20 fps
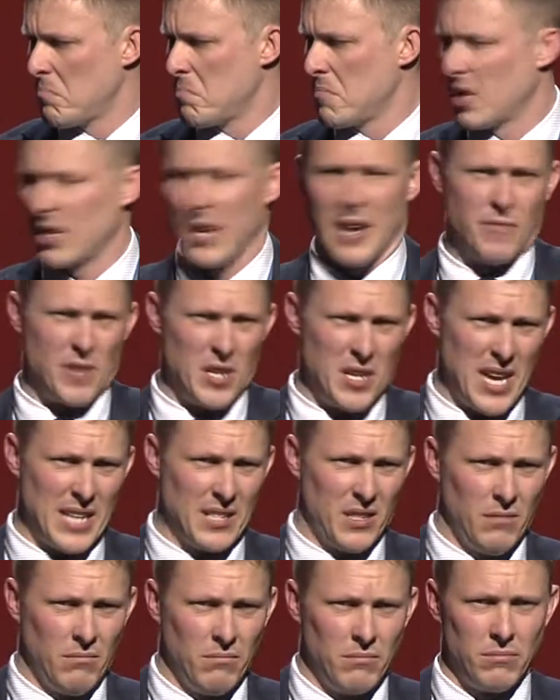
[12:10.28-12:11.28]
Clevedon
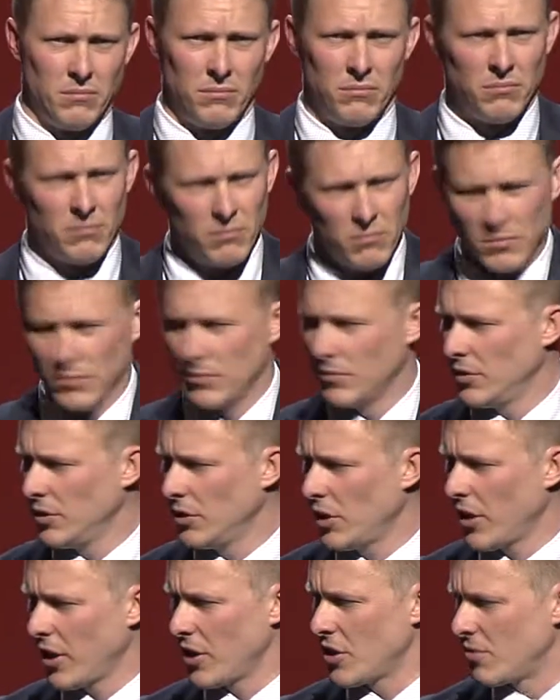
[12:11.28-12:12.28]
doesn't.
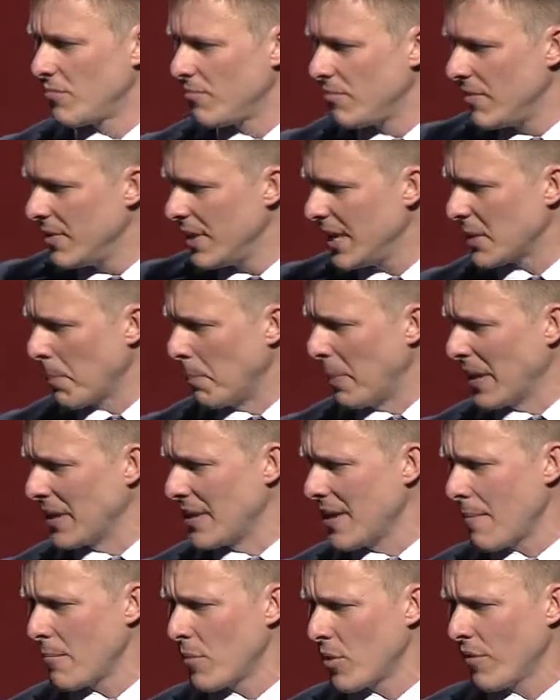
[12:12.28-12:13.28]
That's a big
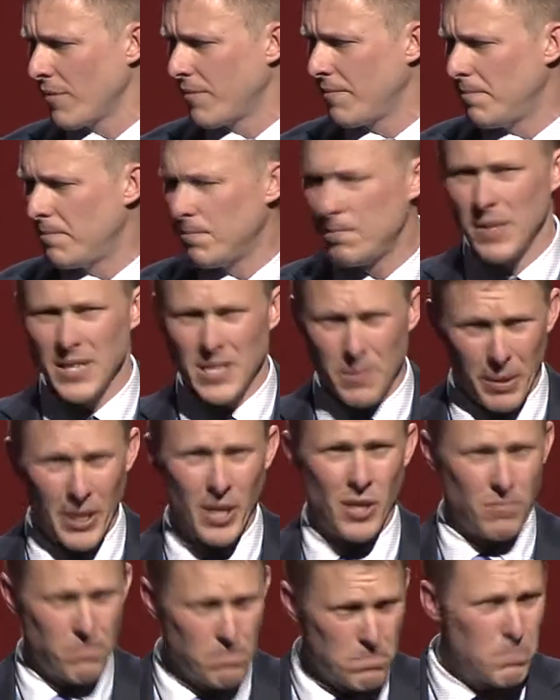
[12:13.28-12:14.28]
number
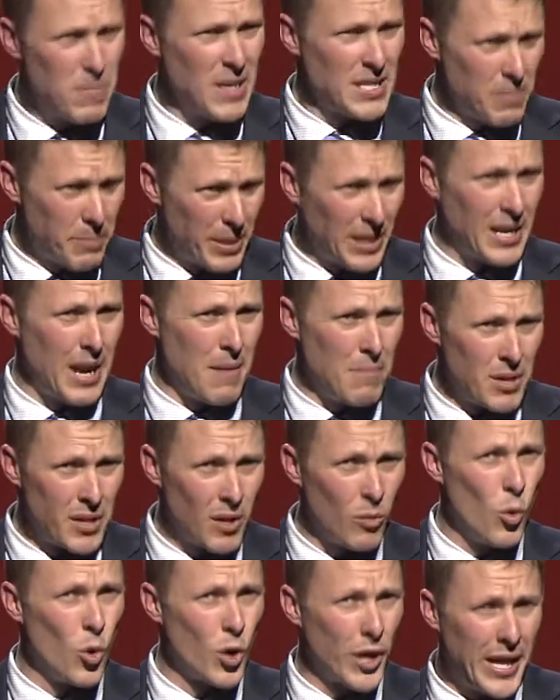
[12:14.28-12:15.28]

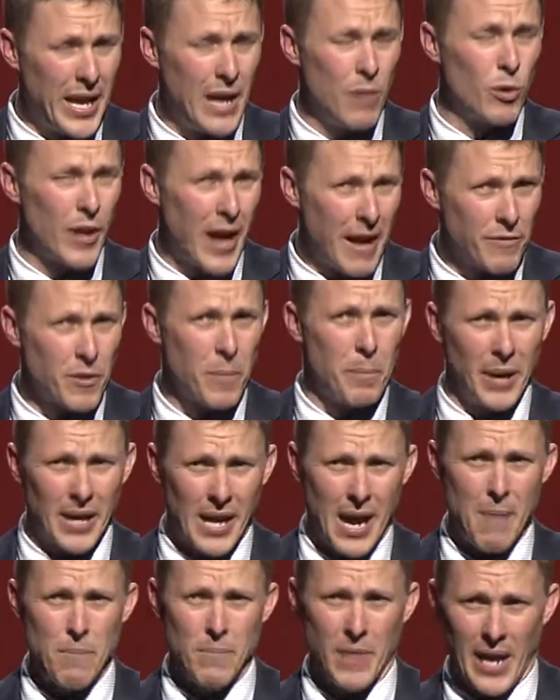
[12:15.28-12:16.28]
that Watercare would have to pick
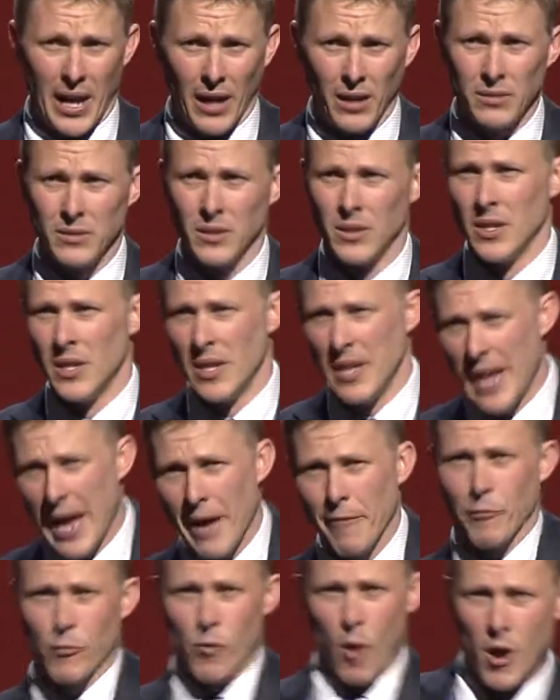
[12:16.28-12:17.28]
up there
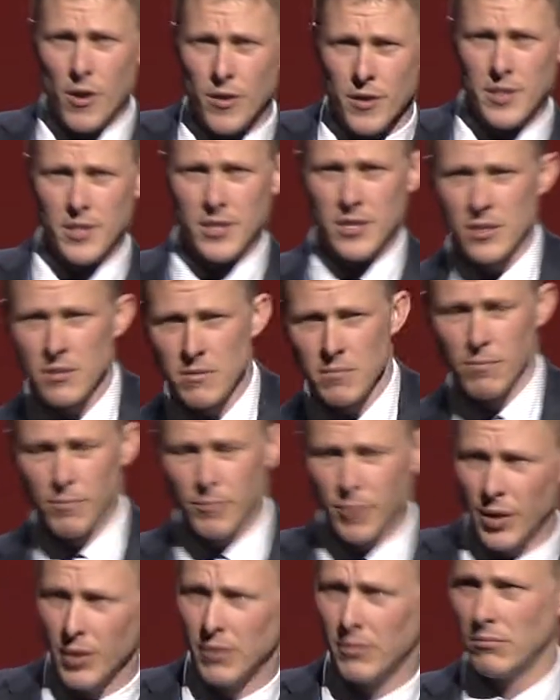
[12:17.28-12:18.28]
if growth is
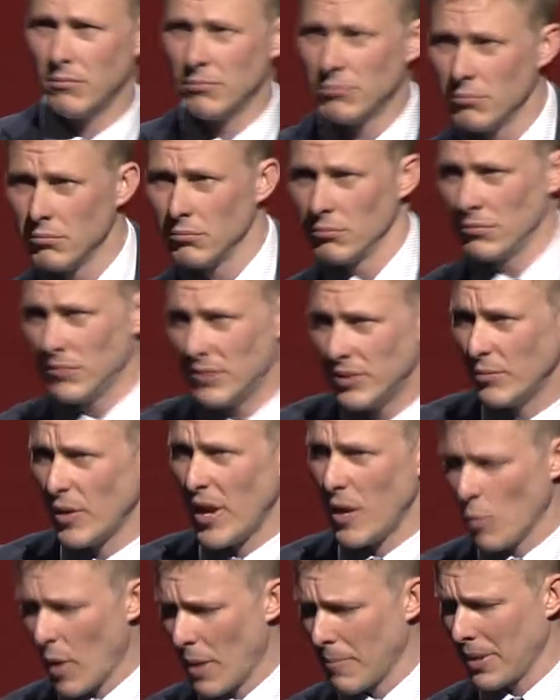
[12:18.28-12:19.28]
put
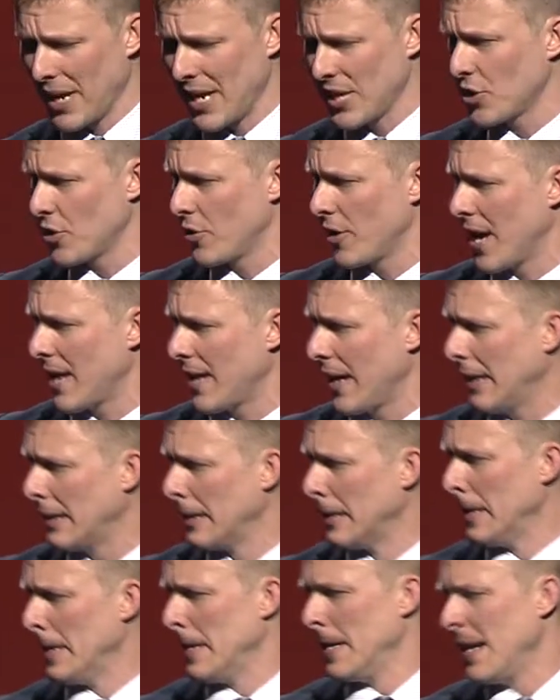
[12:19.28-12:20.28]
in one place or another.
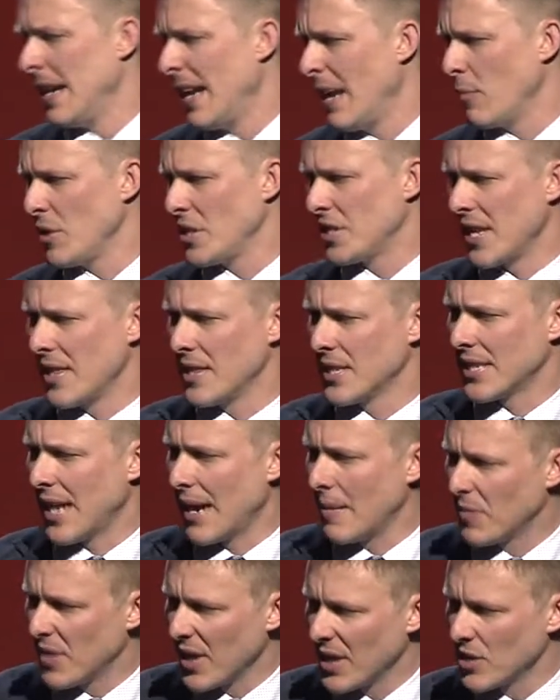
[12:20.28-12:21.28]
And we see the
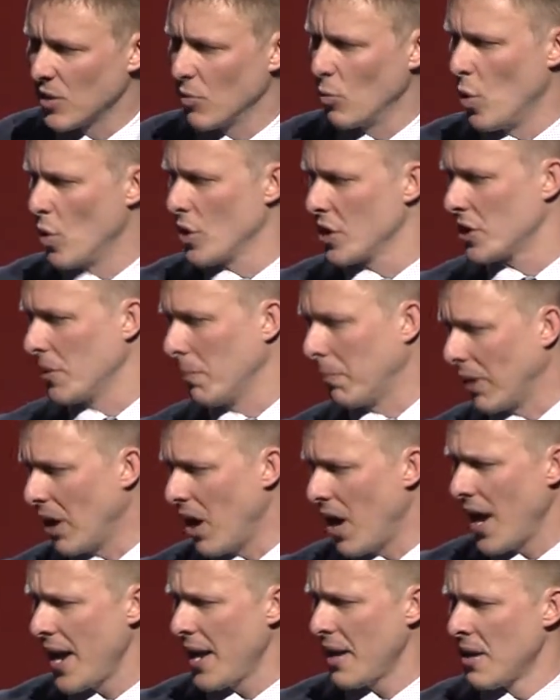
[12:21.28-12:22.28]
same things with water
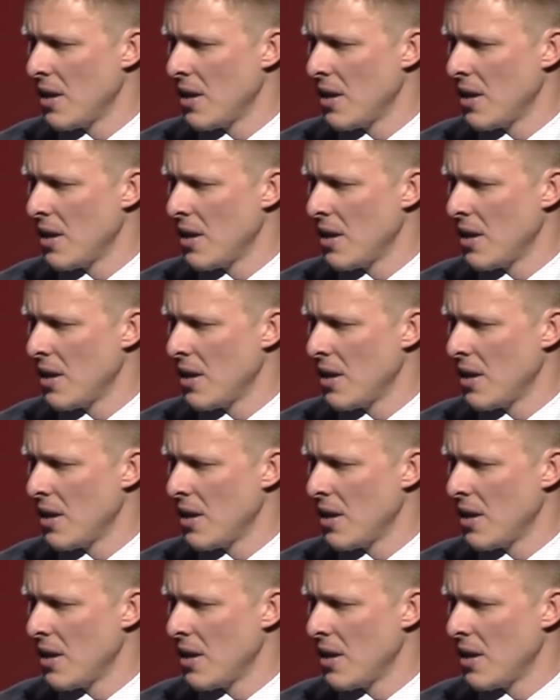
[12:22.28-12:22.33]
supply.